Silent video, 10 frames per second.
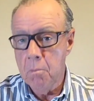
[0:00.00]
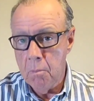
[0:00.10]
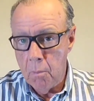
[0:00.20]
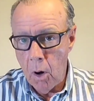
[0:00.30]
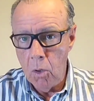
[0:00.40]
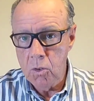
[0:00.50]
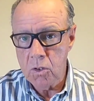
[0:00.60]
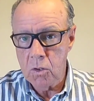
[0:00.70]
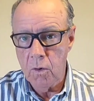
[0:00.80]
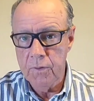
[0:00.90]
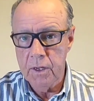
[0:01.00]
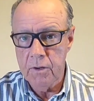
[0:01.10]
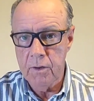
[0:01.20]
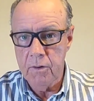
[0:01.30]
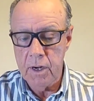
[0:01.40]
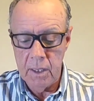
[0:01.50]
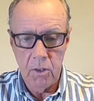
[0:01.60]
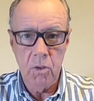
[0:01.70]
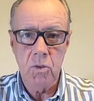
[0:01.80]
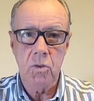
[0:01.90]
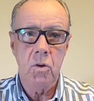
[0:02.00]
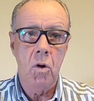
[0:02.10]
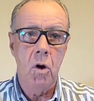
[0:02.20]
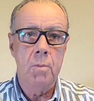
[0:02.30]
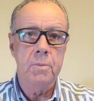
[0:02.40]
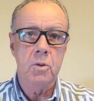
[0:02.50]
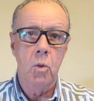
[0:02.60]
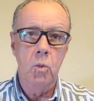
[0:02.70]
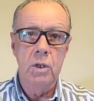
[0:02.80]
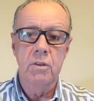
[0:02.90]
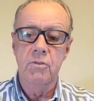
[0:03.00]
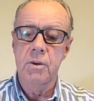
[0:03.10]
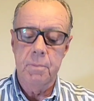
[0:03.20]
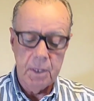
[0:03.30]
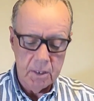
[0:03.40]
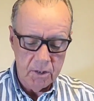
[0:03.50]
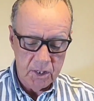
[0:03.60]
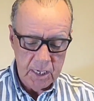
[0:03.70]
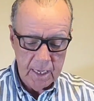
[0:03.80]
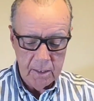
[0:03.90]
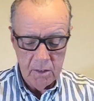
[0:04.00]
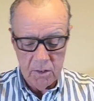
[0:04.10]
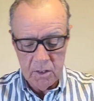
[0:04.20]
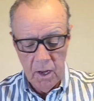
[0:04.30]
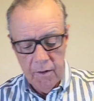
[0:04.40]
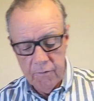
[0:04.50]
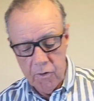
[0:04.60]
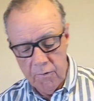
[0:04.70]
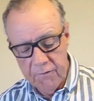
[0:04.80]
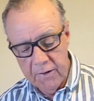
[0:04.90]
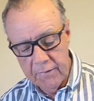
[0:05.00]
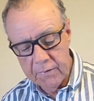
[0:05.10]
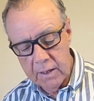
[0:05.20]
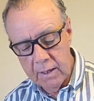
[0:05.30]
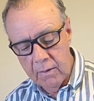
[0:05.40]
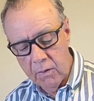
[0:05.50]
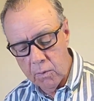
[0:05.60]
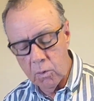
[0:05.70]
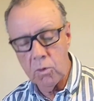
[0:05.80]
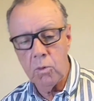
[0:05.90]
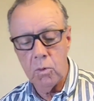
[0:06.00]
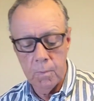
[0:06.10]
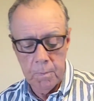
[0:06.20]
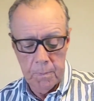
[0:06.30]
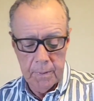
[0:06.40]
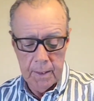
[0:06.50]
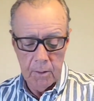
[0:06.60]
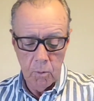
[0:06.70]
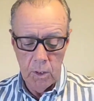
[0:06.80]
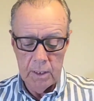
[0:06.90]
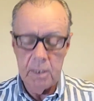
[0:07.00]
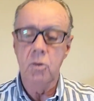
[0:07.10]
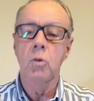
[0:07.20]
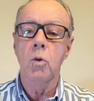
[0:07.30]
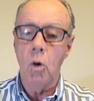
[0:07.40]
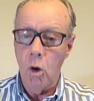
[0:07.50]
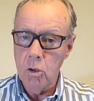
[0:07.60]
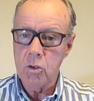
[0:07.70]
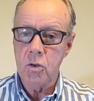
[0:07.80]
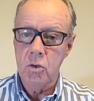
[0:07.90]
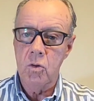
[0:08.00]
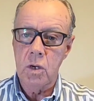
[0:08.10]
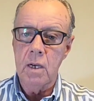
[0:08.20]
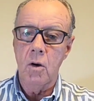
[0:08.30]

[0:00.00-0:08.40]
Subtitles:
most of the radios comes with repeater channels from 15 through 22. Also, you can